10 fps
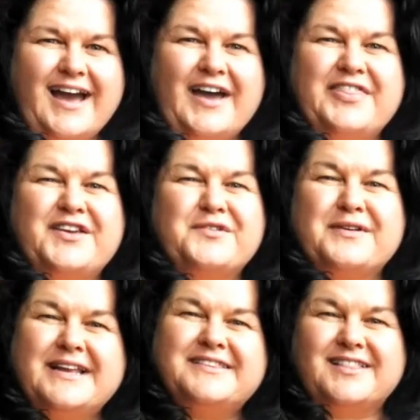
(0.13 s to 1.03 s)
I think it
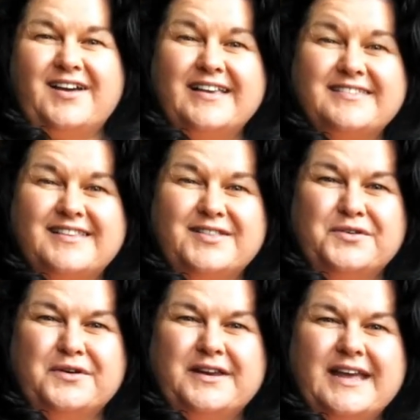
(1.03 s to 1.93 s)
really delights the
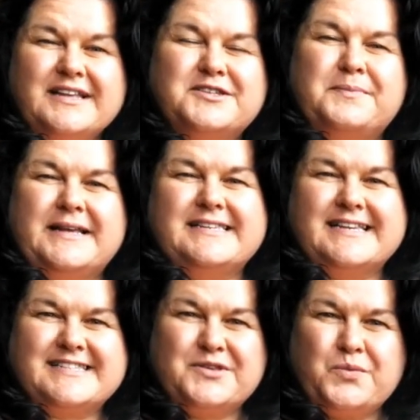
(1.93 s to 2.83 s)
Lord to
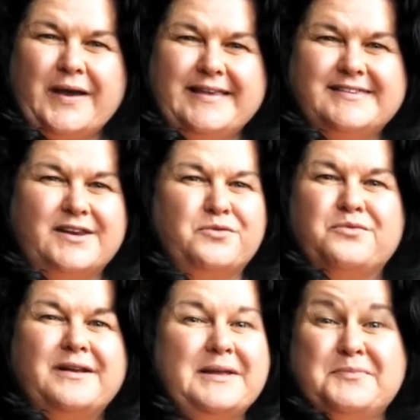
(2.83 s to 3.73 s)
bless us in ways that are
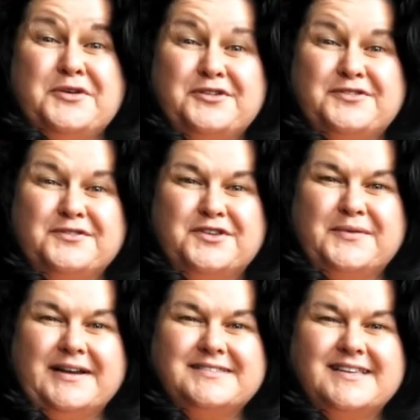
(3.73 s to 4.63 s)
really personal
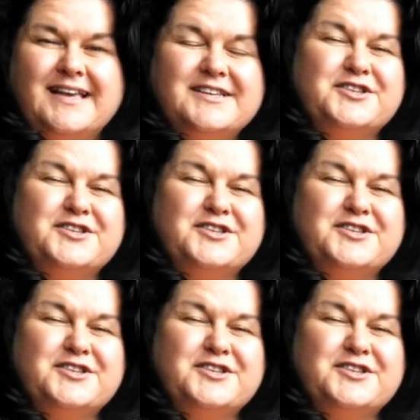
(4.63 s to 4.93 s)
to us.